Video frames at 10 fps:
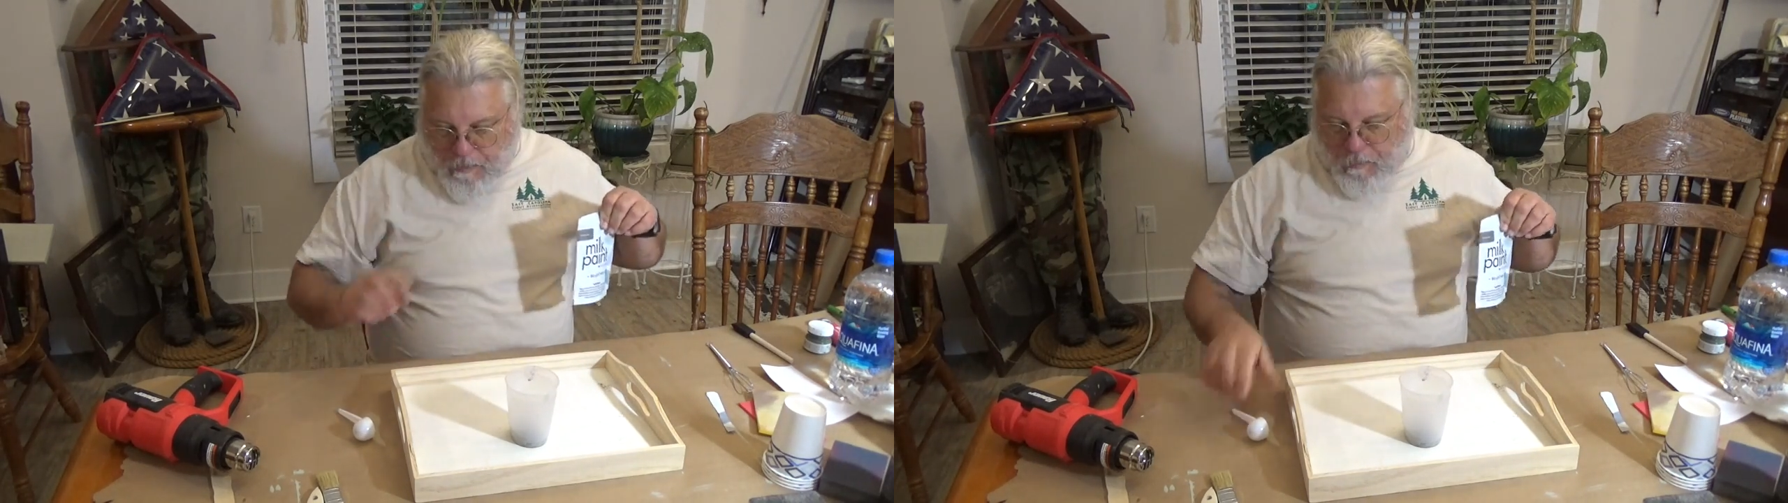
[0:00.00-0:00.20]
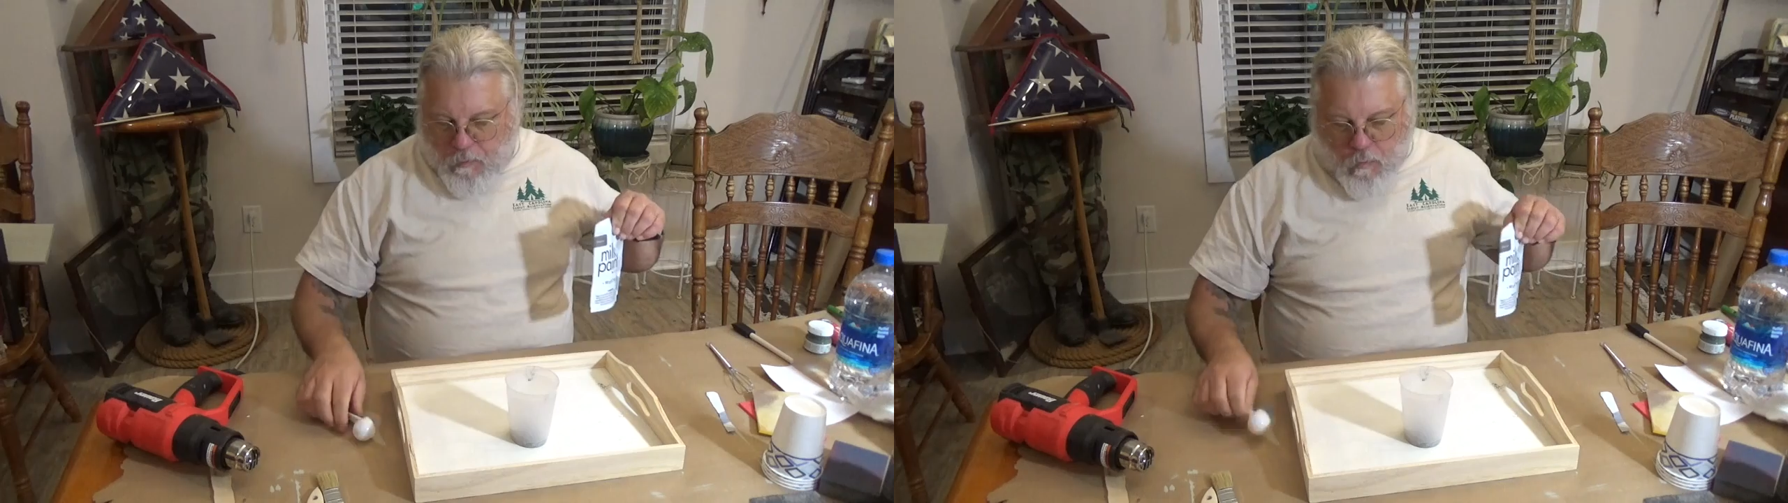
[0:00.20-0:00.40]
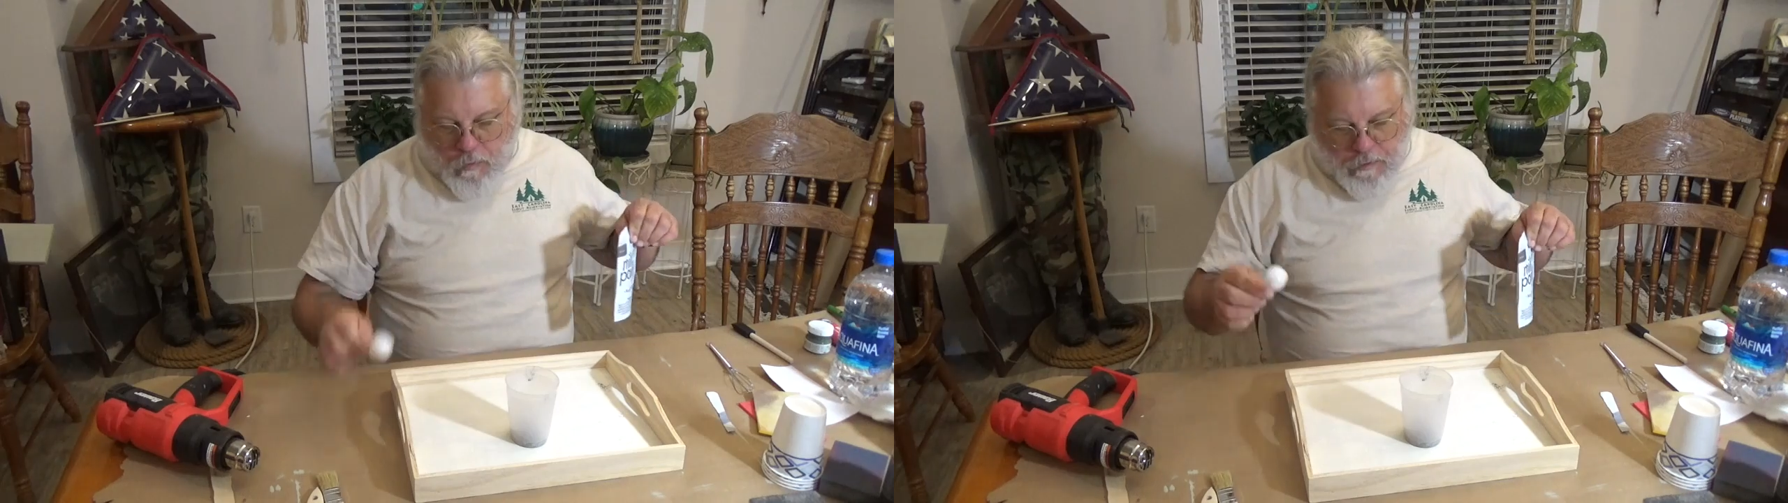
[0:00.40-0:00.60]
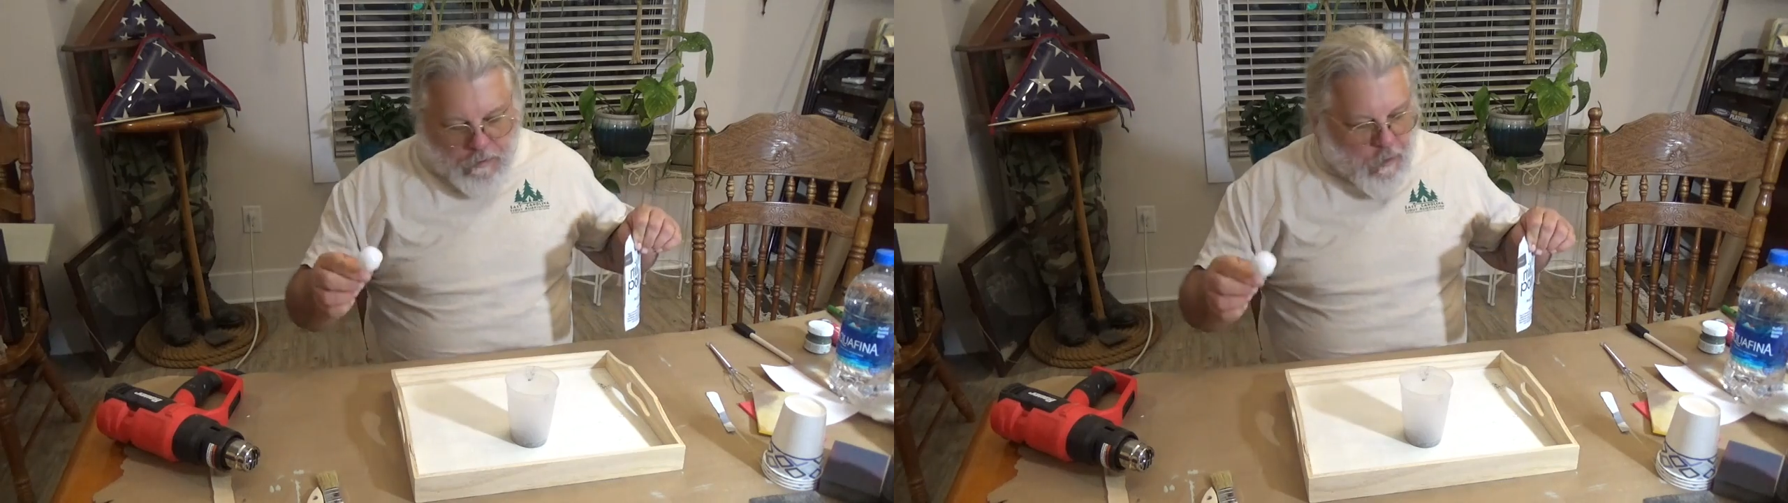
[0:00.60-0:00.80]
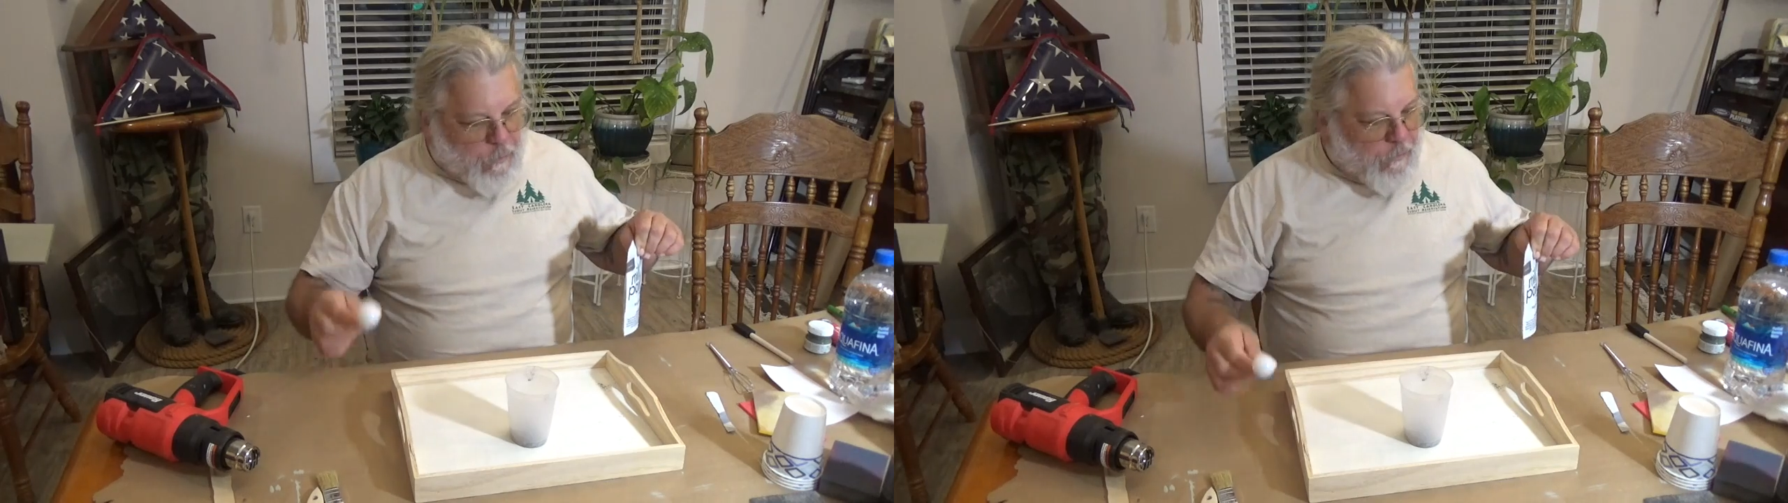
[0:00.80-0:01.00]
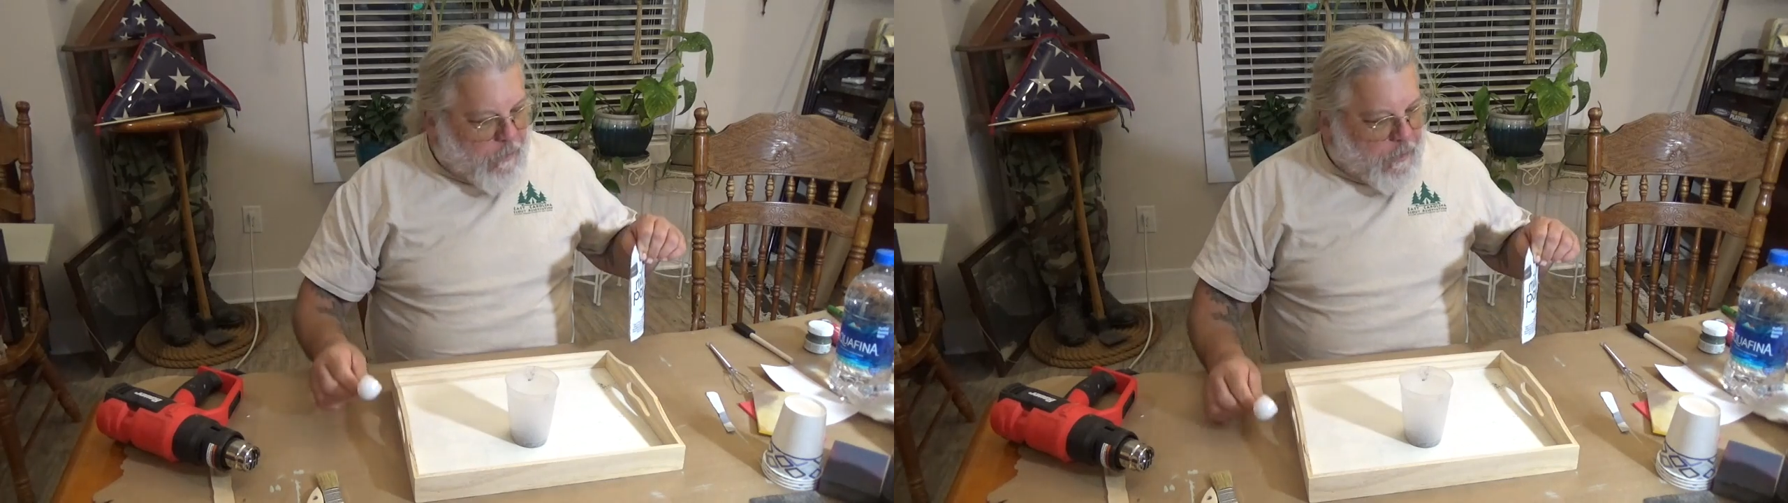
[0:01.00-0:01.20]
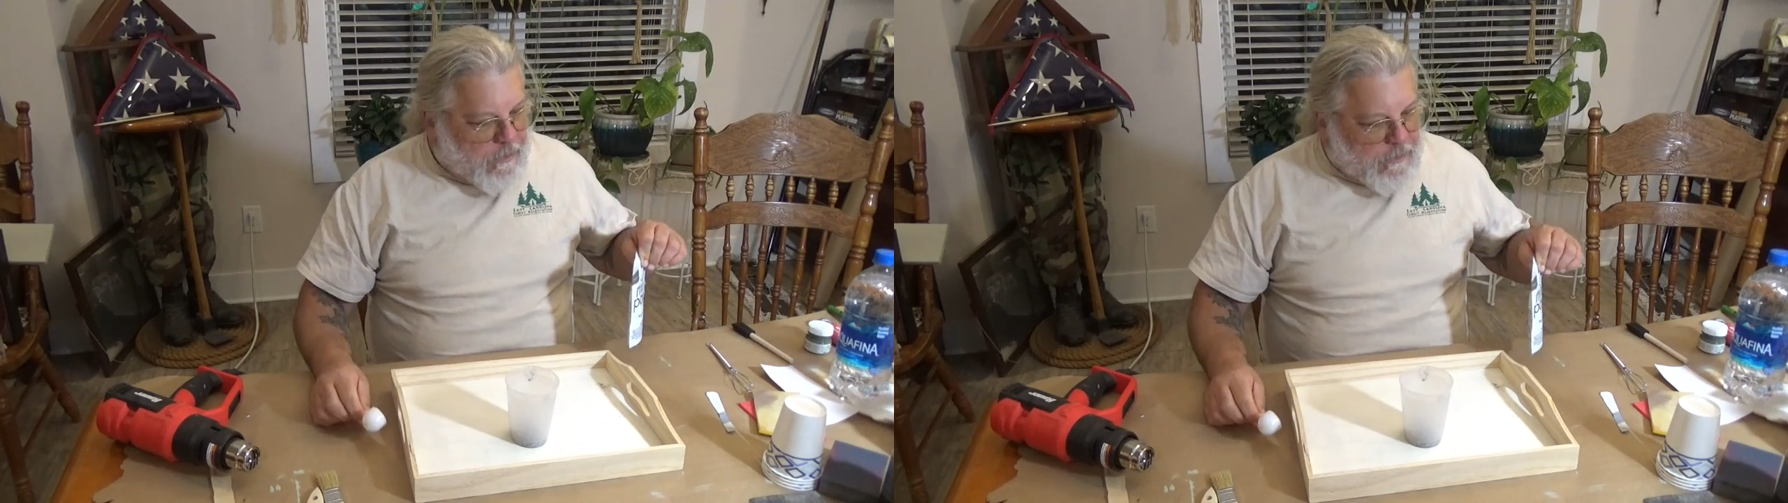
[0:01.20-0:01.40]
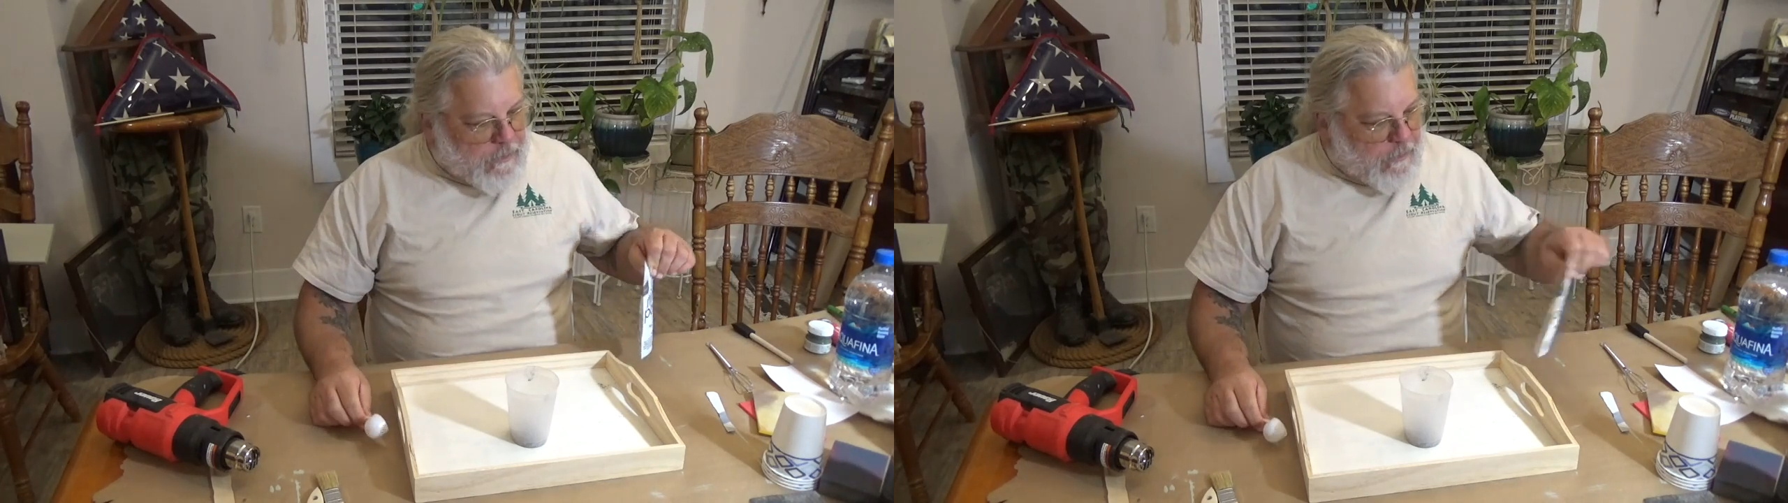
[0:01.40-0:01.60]
I'm going to do 1 scoop of
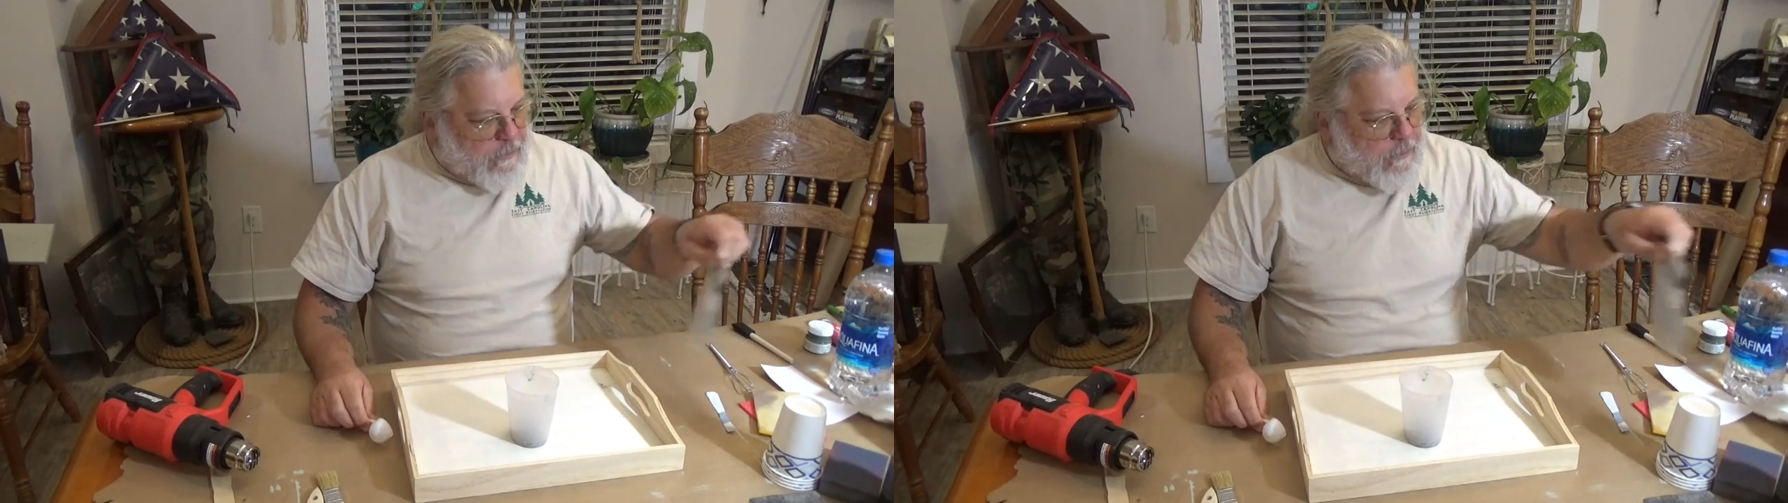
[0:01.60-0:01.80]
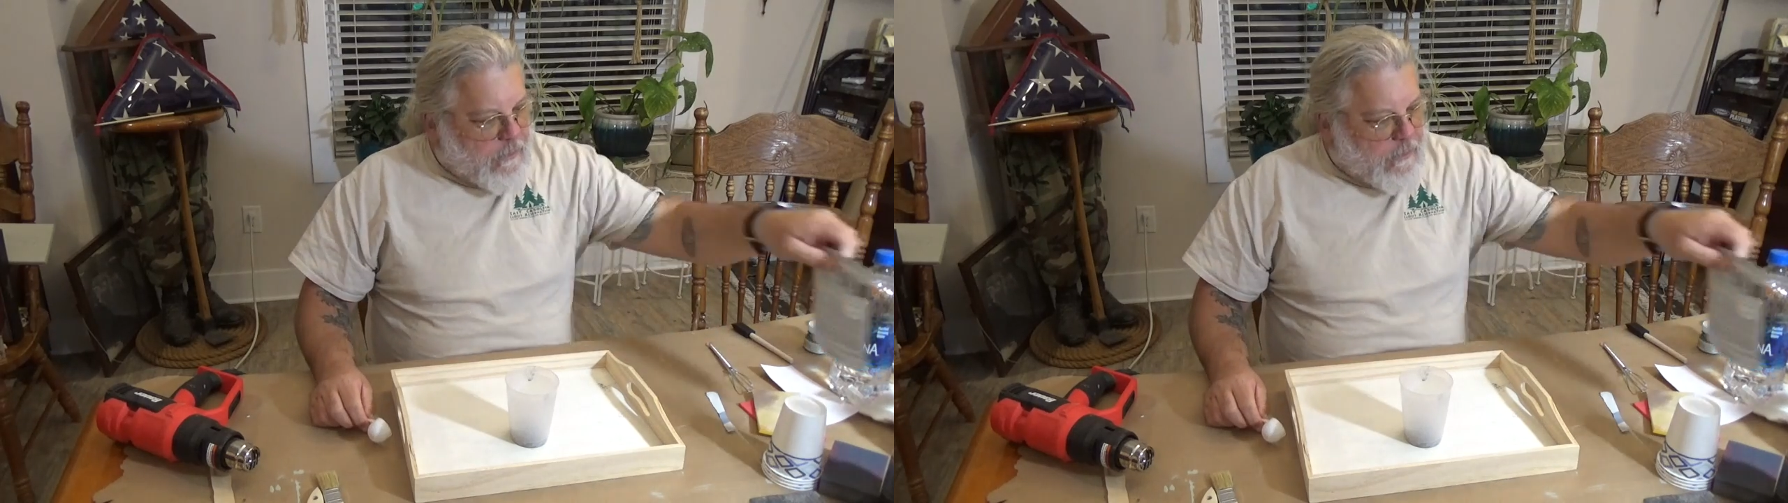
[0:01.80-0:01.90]
this,